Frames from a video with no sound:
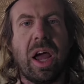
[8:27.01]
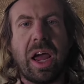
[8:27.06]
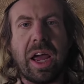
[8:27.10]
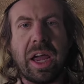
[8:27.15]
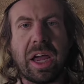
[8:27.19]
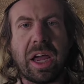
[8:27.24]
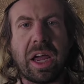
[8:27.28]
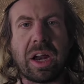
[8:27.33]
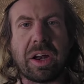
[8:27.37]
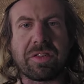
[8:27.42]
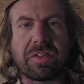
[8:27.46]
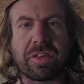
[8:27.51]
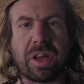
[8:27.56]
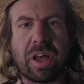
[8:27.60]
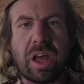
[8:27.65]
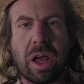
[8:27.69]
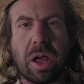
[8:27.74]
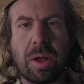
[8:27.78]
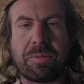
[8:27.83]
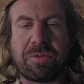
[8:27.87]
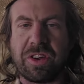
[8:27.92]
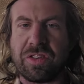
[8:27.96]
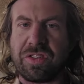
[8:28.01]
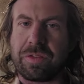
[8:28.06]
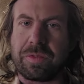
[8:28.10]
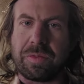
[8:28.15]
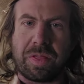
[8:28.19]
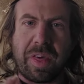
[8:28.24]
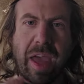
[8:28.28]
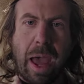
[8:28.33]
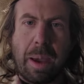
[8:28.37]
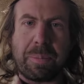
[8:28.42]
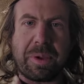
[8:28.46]
And
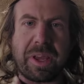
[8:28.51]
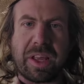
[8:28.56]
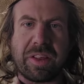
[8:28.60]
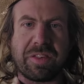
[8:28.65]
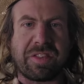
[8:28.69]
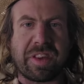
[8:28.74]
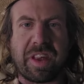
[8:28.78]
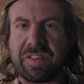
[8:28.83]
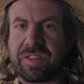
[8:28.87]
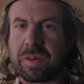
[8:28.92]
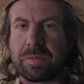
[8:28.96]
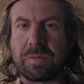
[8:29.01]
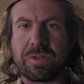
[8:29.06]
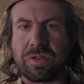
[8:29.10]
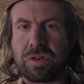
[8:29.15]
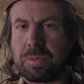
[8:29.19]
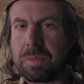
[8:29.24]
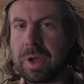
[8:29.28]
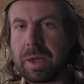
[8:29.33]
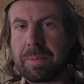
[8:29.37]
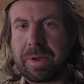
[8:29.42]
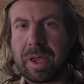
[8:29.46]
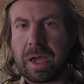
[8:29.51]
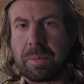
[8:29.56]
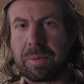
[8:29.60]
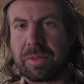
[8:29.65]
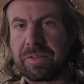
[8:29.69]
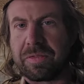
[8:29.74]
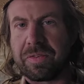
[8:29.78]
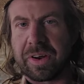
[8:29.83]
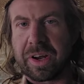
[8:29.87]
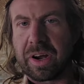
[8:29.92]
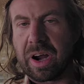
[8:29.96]
just that being said, some of you may be able
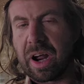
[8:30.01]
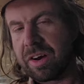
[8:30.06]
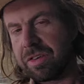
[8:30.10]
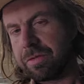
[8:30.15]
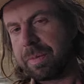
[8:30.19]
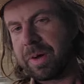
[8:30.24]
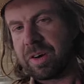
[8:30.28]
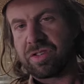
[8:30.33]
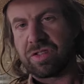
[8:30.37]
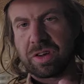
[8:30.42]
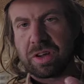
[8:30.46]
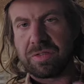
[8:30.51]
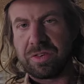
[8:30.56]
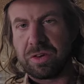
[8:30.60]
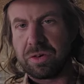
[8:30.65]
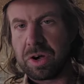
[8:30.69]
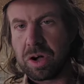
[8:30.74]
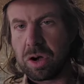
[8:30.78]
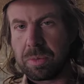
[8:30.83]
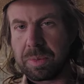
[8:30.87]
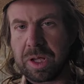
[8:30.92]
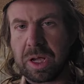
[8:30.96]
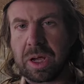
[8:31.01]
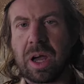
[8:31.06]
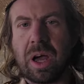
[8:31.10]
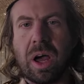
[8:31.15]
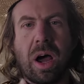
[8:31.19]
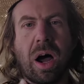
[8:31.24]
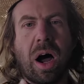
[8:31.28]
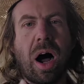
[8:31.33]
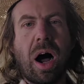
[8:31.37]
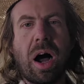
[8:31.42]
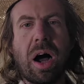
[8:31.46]
to figure out, especially if you know me.
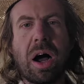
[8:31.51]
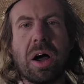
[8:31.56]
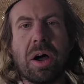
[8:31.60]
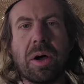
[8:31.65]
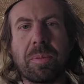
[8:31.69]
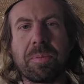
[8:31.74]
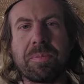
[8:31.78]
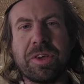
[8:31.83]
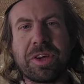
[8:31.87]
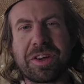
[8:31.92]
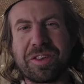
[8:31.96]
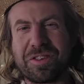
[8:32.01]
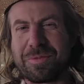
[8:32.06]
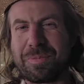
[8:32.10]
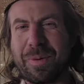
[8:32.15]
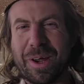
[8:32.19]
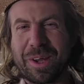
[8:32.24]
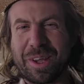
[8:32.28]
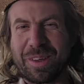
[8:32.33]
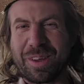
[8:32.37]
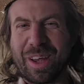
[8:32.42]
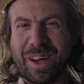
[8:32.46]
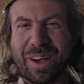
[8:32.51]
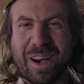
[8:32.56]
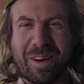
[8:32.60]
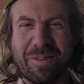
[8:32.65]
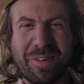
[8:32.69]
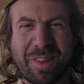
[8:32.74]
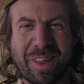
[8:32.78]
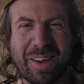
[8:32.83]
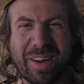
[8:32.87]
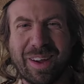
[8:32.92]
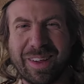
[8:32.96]
You can speculate and
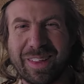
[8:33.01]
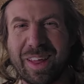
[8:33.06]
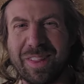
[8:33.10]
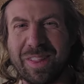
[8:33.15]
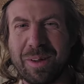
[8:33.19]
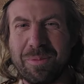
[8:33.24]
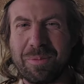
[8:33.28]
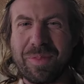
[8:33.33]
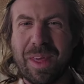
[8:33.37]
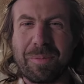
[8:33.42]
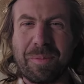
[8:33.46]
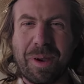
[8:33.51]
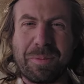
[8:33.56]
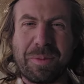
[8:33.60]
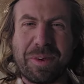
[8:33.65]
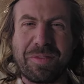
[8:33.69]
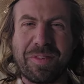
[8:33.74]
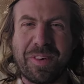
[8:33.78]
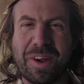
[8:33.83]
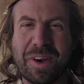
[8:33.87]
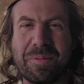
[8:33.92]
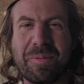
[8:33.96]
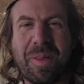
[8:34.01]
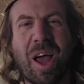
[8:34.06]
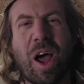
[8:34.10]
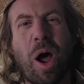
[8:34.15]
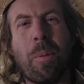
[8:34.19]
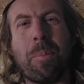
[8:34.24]
everything like that. That might be fun.